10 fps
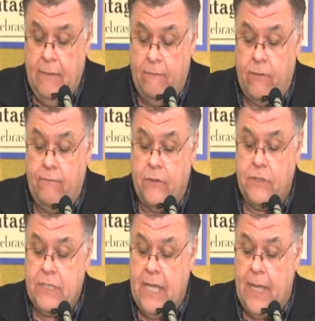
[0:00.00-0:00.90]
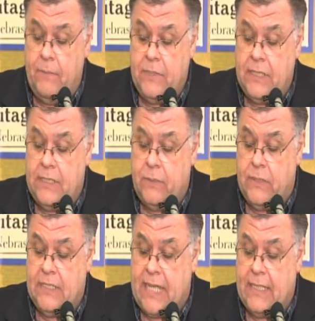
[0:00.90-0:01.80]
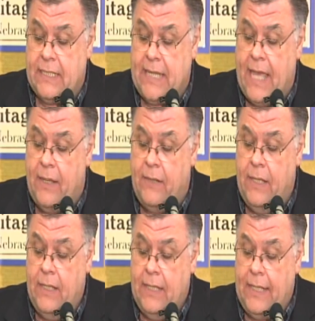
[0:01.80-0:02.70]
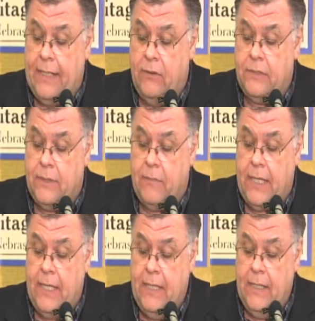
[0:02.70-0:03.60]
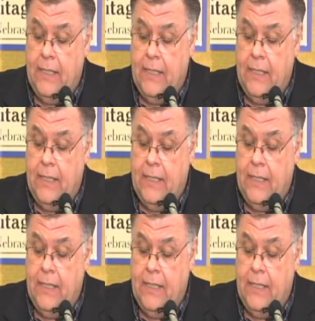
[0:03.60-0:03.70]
For the first time since we'd sat down, he looked at me.